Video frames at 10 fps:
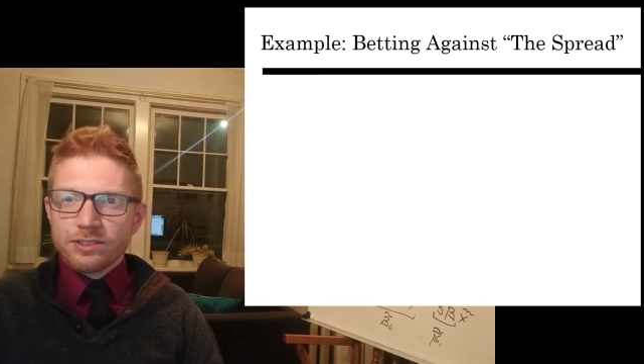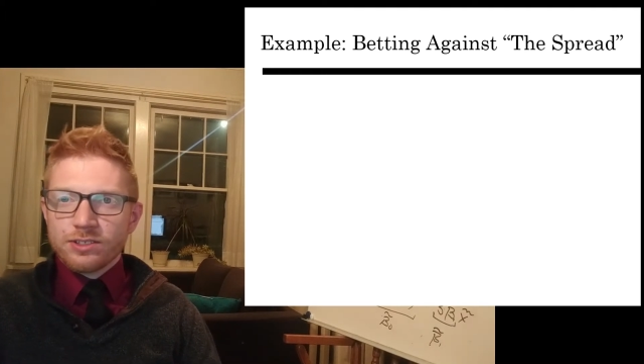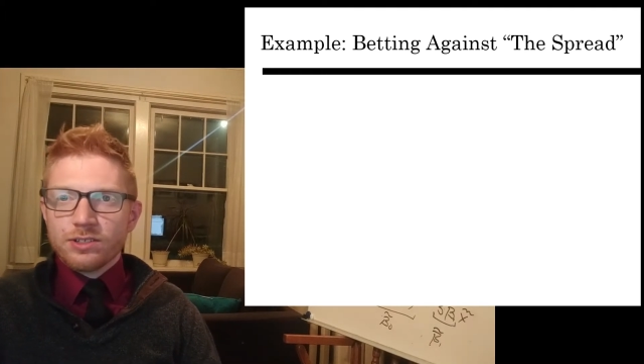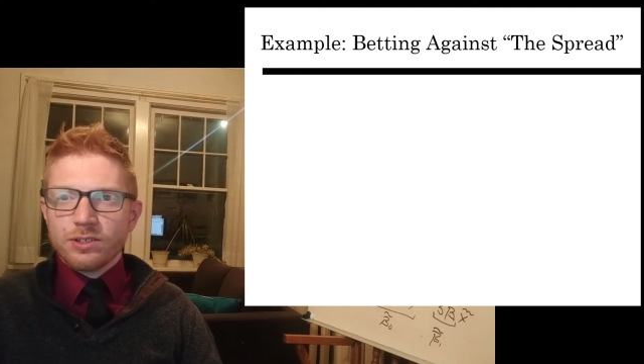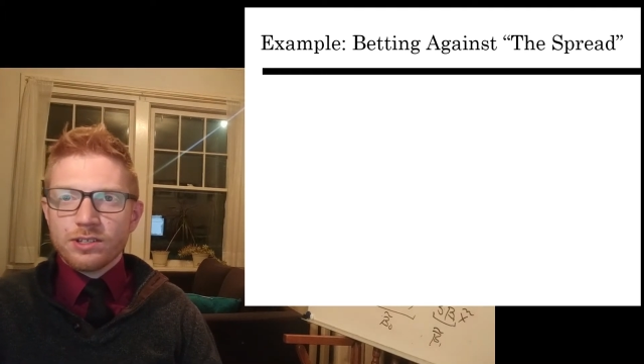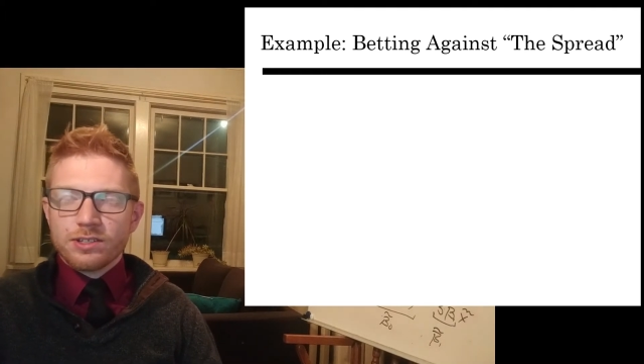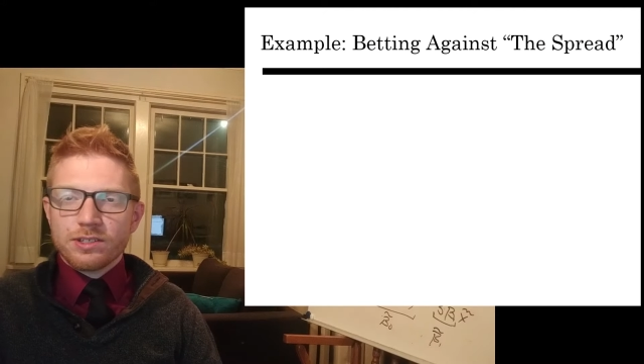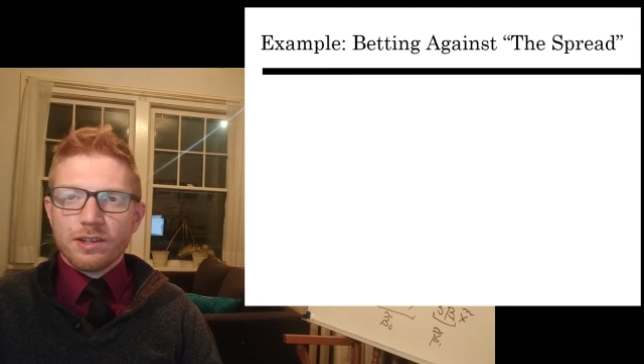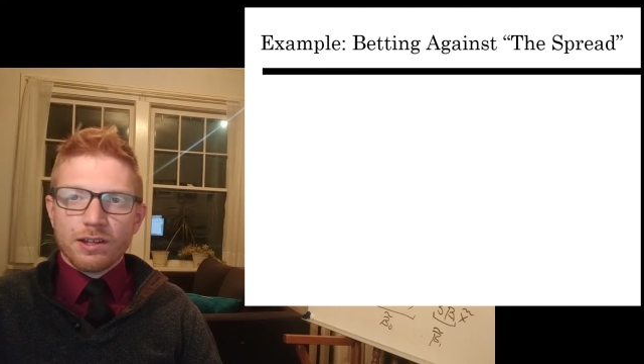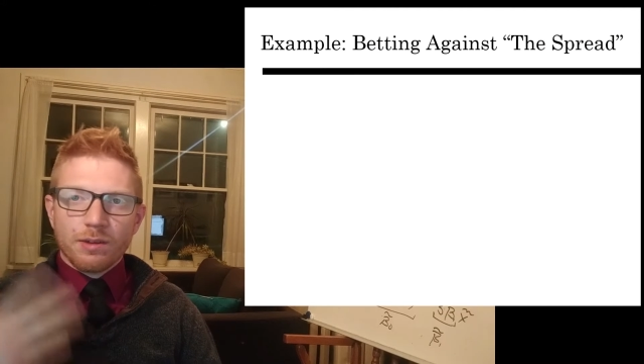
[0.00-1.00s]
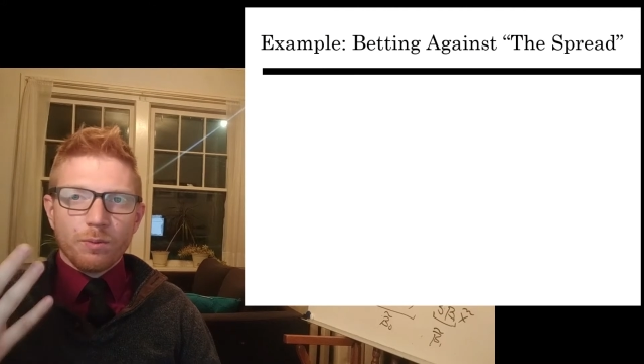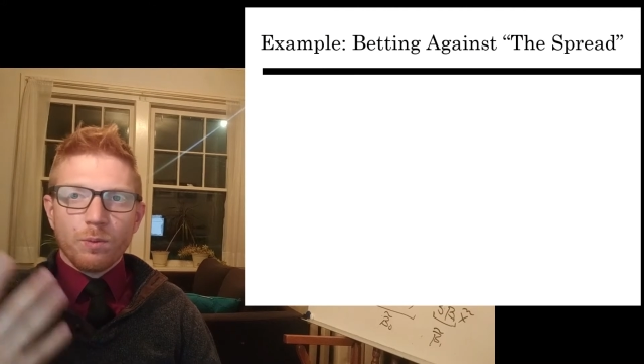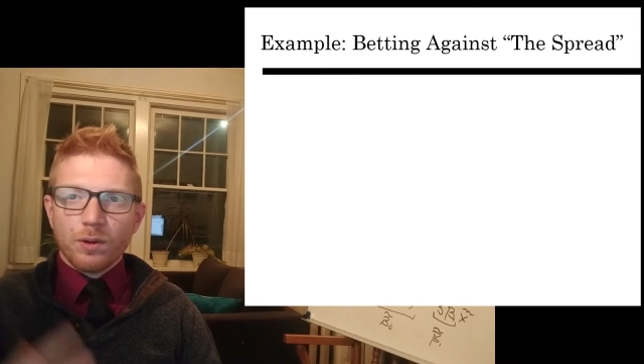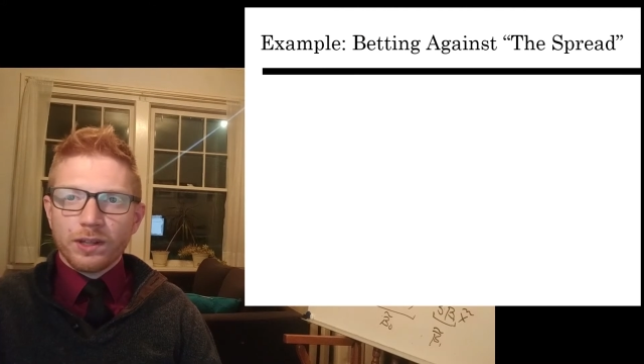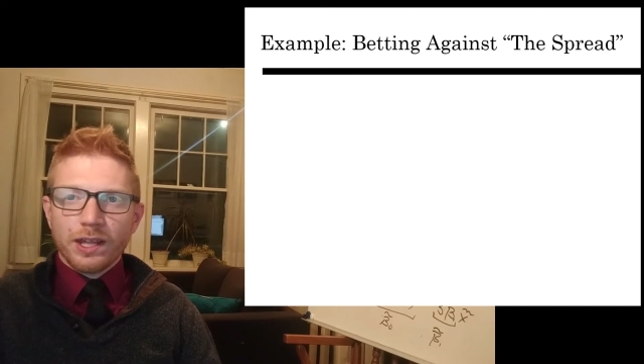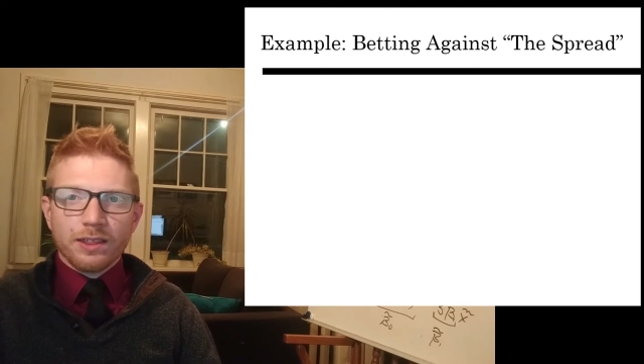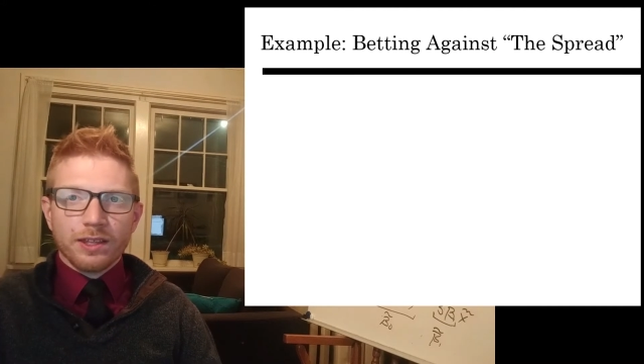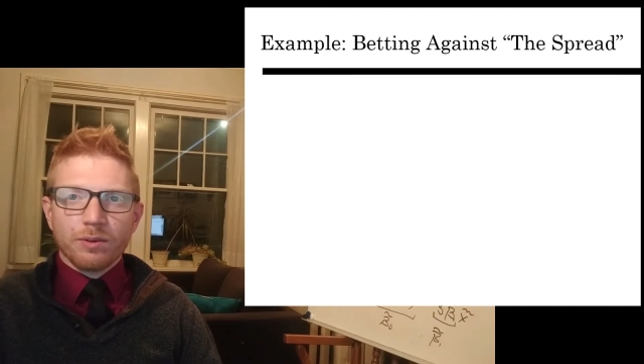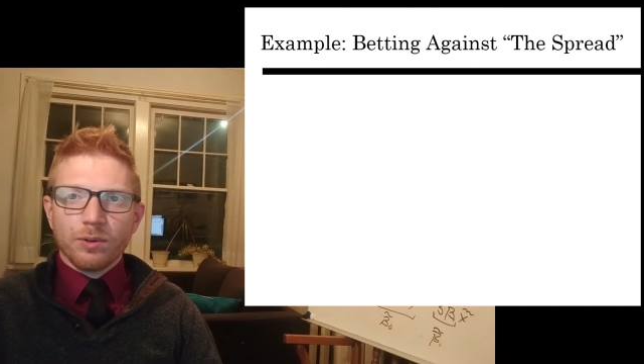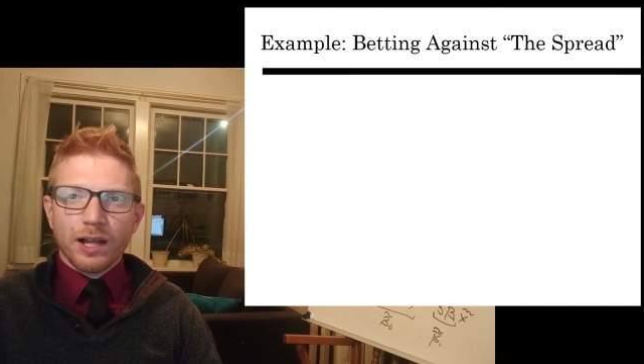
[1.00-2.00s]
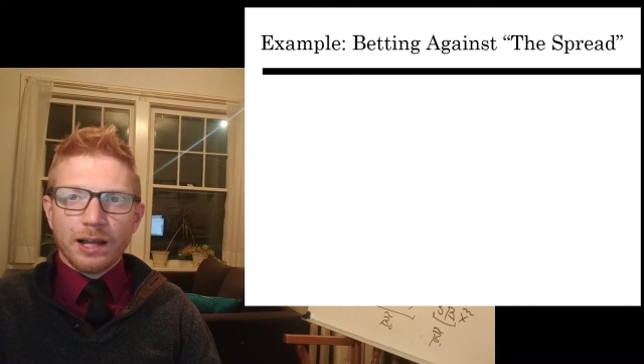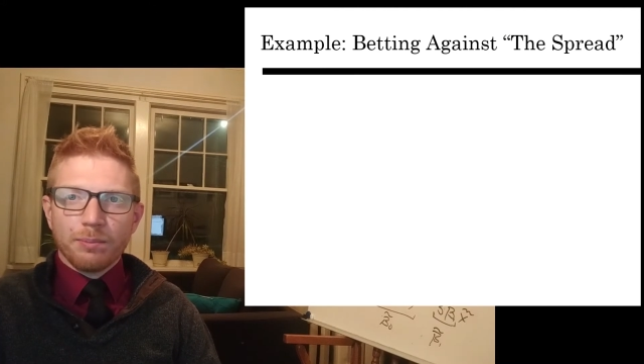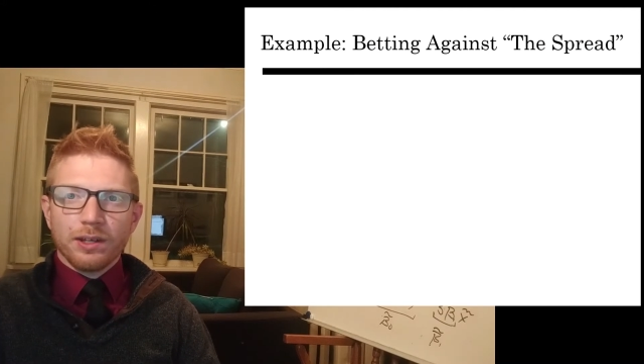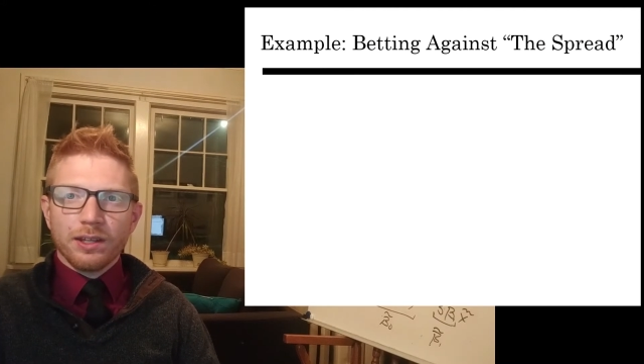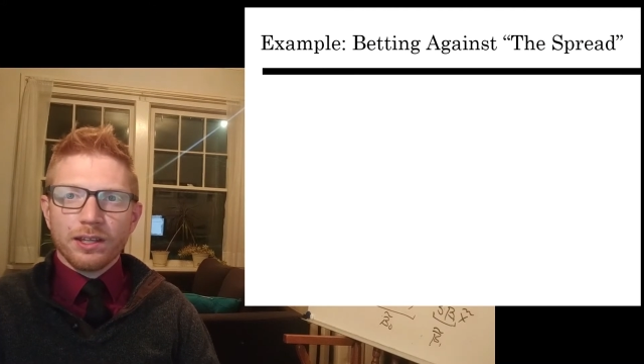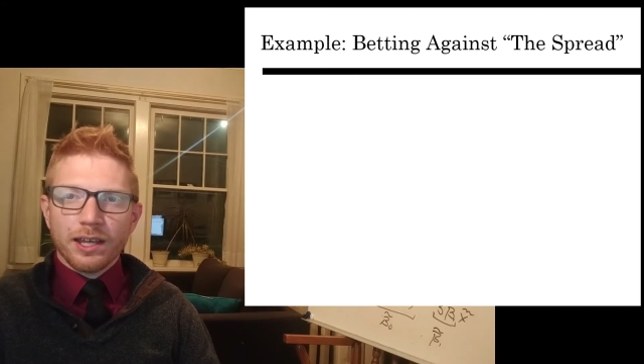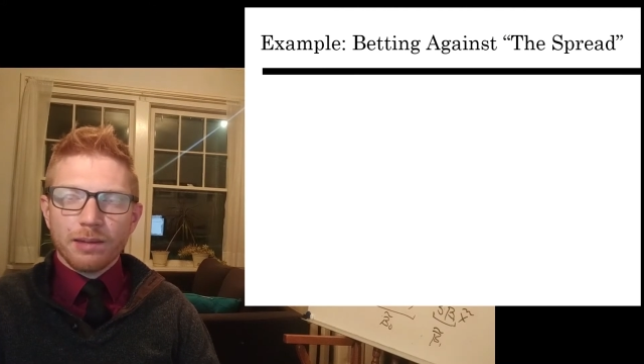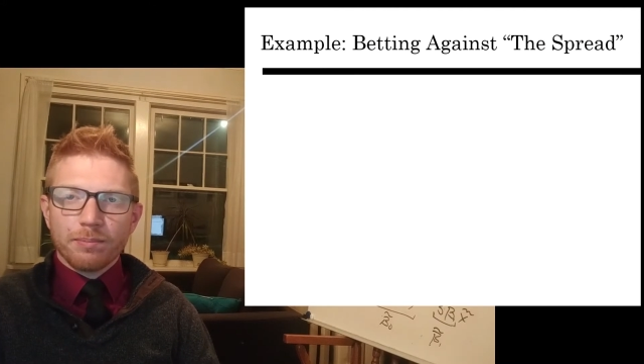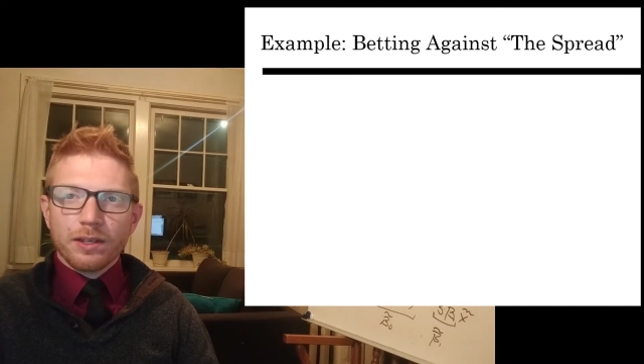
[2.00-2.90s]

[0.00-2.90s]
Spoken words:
students what they think will happen in the game.